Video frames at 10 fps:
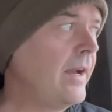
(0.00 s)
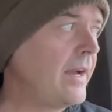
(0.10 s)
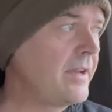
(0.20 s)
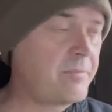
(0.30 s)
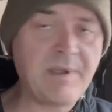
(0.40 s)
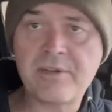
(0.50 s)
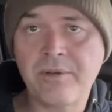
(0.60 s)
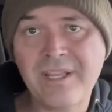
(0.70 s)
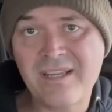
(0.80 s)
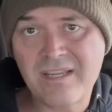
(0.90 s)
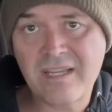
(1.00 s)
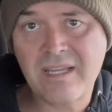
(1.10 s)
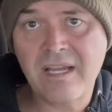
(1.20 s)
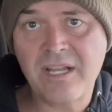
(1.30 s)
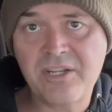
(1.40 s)
special needs
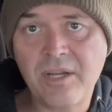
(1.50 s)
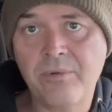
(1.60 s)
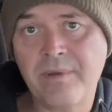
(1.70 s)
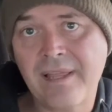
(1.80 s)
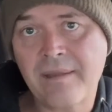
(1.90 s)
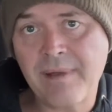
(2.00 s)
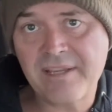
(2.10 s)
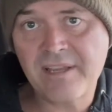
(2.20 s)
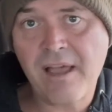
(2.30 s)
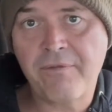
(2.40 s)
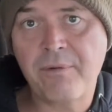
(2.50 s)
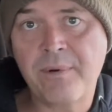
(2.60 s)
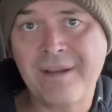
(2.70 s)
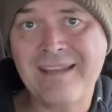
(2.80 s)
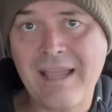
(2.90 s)
children like myself who
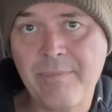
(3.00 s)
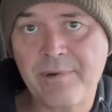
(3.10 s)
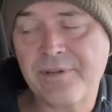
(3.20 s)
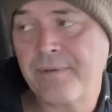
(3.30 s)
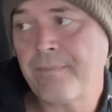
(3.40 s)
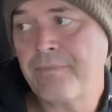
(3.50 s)
are in diapers,